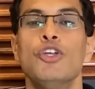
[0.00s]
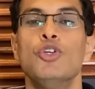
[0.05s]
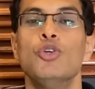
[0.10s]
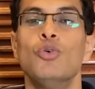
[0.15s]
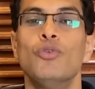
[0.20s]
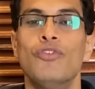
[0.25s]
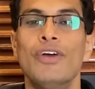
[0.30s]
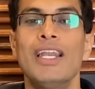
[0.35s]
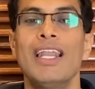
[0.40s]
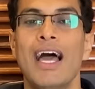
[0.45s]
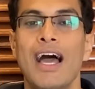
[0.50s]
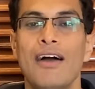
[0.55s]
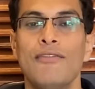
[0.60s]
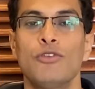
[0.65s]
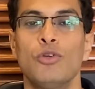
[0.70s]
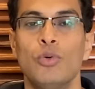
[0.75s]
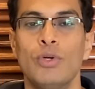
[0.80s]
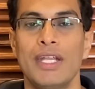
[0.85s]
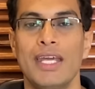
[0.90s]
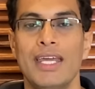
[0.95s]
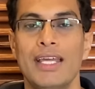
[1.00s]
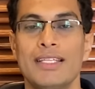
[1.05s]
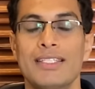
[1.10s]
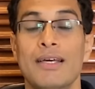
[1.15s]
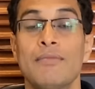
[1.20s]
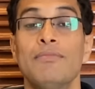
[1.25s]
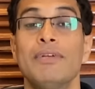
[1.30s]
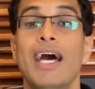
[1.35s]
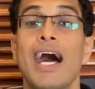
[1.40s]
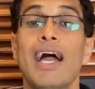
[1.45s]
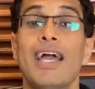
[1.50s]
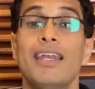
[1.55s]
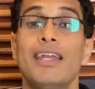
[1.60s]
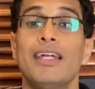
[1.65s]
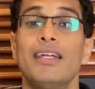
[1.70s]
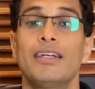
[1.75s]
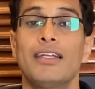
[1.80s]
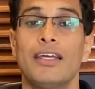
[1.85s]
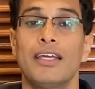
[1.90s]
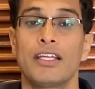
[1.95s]
you will have to take some
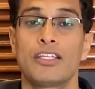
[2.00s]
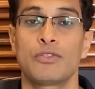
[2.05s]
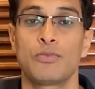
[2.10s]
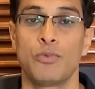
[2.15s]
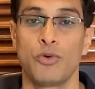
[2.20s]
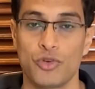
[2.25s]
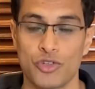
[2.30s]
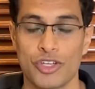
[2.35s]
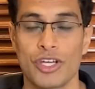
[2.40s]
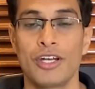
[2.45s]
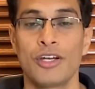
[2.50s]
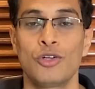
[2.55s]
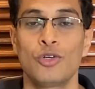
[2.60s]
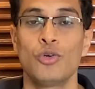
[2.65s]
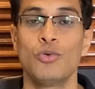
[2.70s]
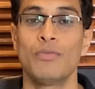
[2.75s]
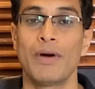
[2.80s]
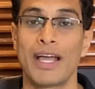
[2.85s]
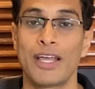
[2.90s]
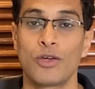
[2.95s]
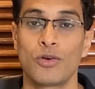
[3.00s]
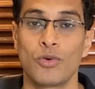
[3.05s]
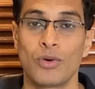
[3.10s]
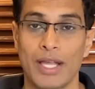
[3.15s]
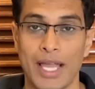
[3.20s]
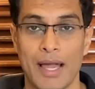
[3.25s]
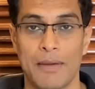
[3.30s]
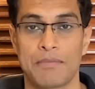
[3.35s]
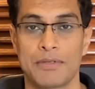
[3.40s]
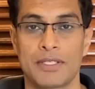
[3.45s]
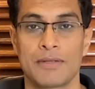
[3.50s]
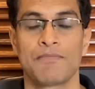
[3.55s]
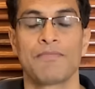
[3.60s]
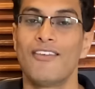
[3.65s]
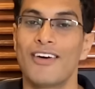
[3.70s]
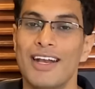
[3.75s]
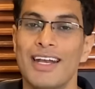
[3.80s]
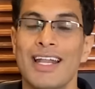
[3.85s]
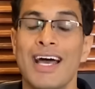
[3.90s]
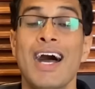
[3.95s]
direct exposure to microcaps.
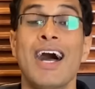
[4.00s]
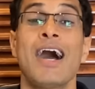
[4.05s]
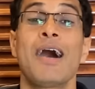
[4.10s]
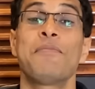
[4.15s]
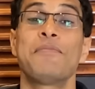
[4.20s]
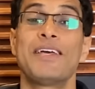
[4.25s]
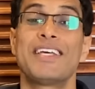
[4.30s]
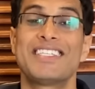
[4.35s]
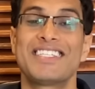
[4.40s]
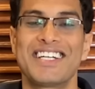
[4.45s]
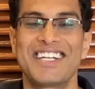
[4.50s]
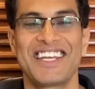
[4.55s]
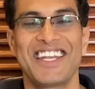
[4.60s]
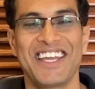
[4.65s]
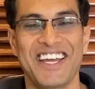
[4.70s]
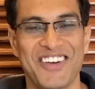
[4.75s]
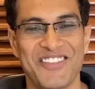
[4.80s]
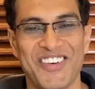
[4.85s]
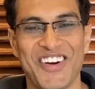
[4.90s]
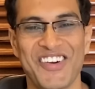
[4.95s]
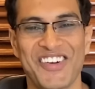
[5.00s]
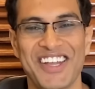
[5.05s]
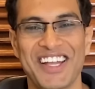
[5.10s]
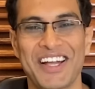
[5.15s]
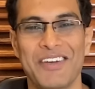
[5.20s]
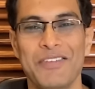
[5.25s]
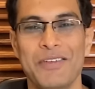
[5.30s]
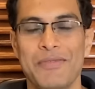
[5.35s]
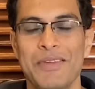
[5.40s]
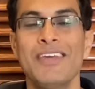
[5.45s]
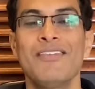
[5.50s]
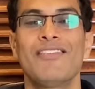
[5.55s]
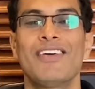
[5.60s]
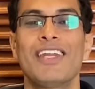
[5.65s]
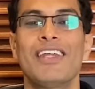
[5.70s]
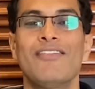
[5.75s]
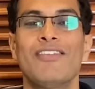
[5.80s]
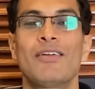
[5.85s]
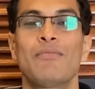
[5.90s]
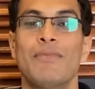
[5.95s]
Varna, aap exit nahi kar paoge kabhi bhi
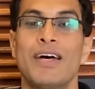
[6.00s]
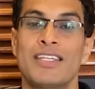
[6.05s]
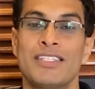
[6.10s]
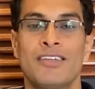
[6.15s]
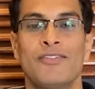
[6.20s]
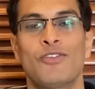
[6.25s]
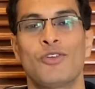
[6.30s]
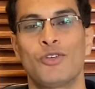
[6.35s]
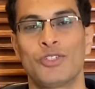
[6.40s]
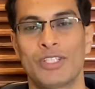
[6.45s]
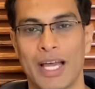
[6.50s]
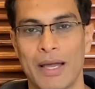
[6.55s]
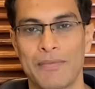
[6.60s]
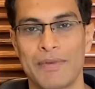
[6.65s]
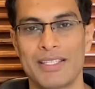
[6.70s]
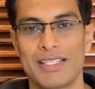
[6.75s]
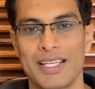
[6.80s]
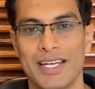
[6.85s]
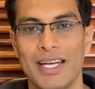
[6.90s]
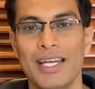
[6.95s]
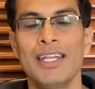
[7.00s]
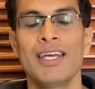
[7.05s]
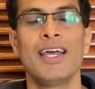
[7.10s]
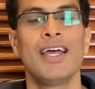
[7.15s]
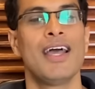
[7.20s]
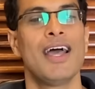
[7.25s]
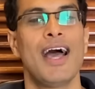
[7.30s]
whenever massive growth happens in it.